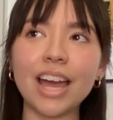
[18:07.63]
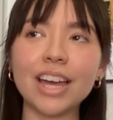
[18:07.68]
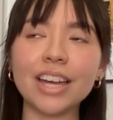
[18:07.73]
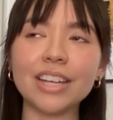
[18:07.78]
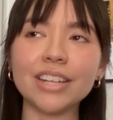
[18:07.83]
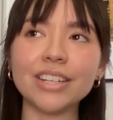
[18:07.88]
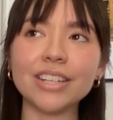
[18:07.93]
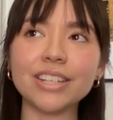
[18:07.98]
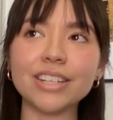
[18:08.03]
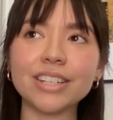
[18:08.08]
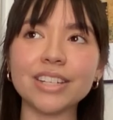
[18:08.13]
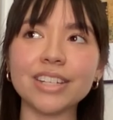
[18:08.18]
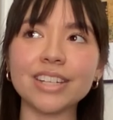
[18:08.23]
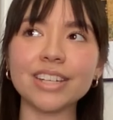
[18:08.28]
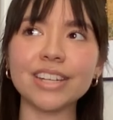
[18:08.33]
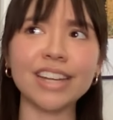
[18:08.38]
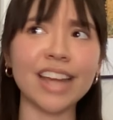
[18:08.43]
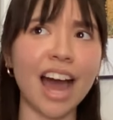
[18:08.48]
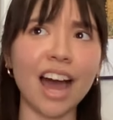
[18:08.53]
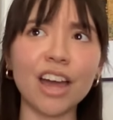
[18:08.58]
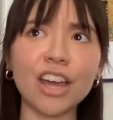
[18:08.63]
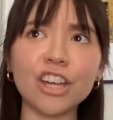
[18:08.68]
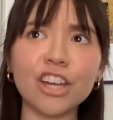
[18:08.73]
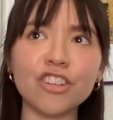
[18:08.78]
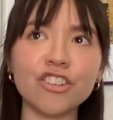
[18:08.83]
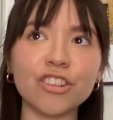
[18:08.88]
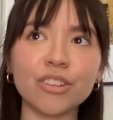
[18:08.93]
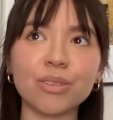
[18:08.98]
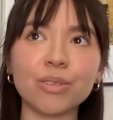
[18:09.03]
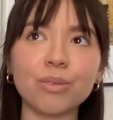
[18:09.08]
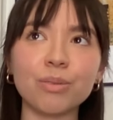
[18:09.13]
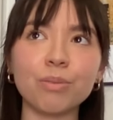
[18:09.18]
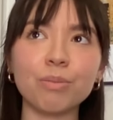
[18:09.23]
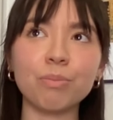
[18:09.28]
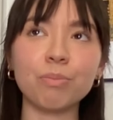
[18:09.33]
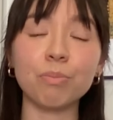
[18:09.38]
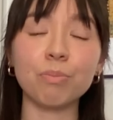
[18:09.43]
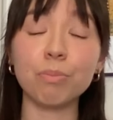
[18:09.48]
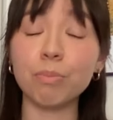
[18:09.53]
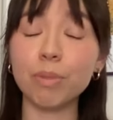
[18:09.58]
and yeah, it's just
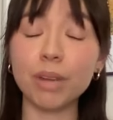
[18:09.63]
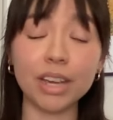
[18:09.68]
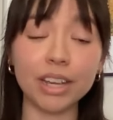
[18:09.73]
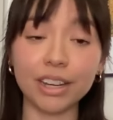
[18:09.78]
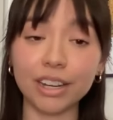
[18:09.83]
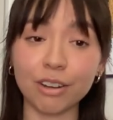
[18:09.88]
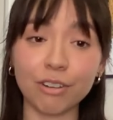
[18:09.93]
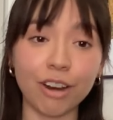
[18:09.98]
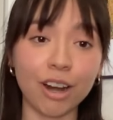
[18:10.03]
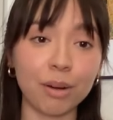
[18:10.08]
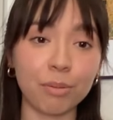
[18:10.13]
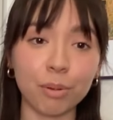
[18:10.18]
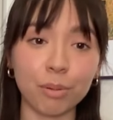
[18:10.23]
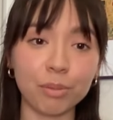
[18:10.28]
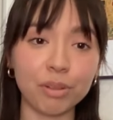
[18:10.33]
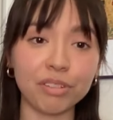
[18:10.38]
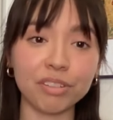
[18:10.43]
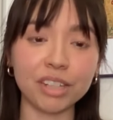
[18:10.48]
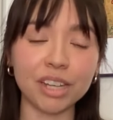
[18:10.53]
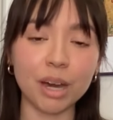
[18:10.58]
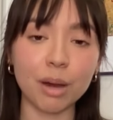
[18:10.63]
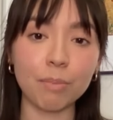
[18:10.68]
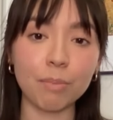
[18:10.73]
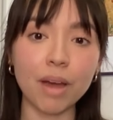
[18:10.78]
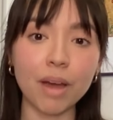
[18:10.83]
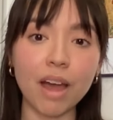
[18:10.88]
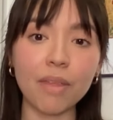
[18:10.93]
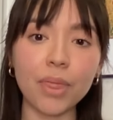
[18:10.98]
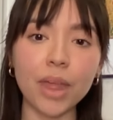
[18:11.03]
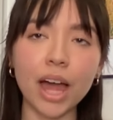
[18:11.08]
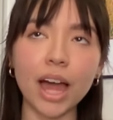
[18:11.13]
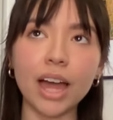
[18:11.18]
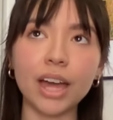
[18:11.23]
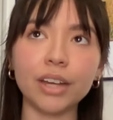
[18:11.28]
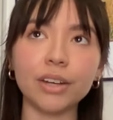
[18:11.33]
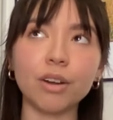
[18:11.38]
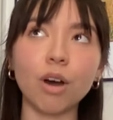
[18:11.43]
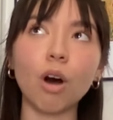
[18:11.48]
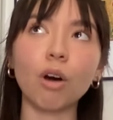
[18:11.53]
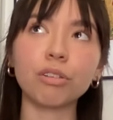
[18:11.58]
an incredible museum, and
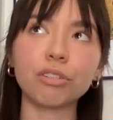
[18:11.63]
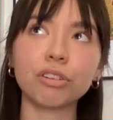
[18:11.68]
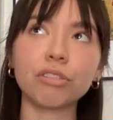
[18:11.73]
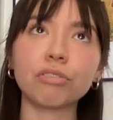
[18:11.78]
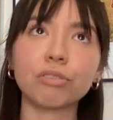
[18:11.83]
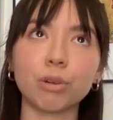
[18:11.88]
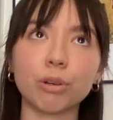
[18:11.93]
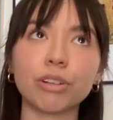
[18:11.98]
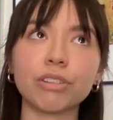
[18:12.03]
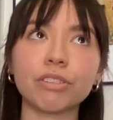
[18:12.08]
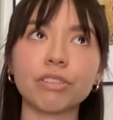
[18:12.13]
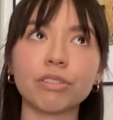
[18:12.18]
then also Florence